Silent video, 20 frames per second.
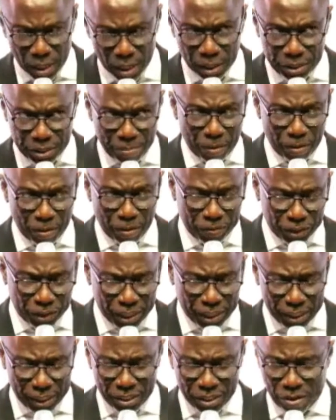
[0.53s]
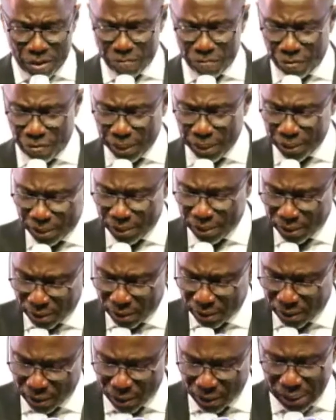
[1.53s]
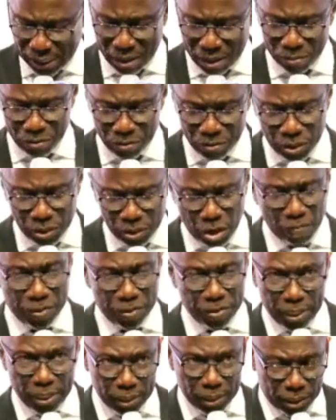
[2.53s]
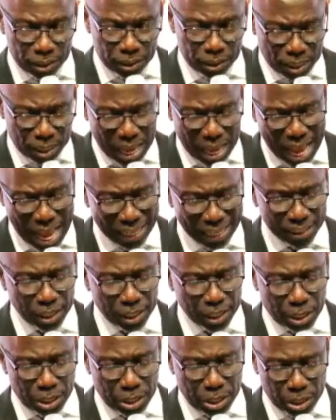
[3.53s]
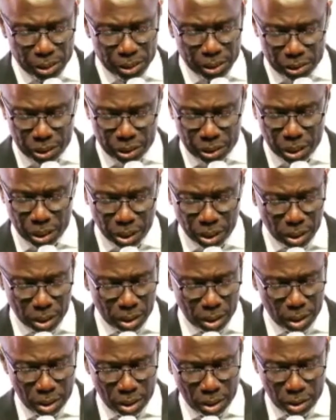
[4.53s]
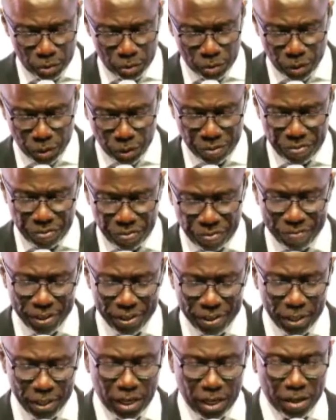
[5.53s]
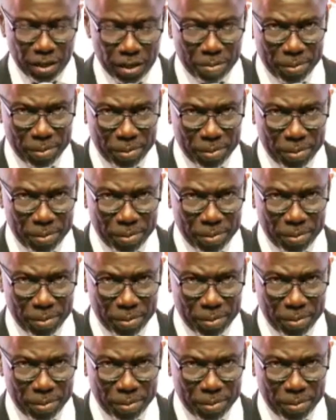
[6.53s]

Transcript: of this year's conference, Sound Governance, as a cursor to a thriving economy,